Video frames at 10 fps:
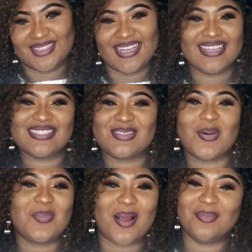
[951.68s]
he's
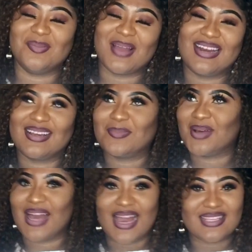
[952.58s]
so problematic,
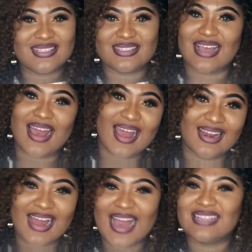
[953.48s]
but I
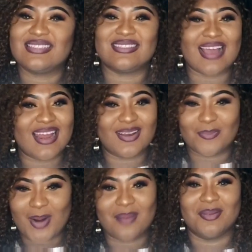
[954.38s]
stand a
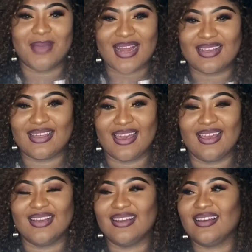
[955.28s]
problematic
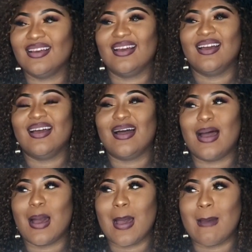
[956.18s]
king.
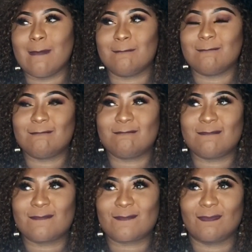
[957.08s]

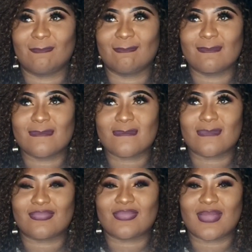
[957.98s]
Fally,
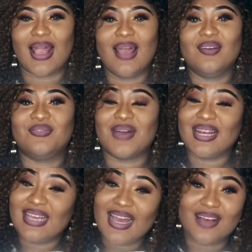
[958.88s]

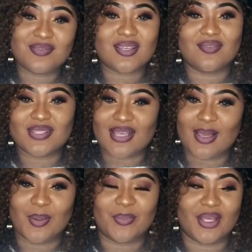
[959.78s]
I have to give it to him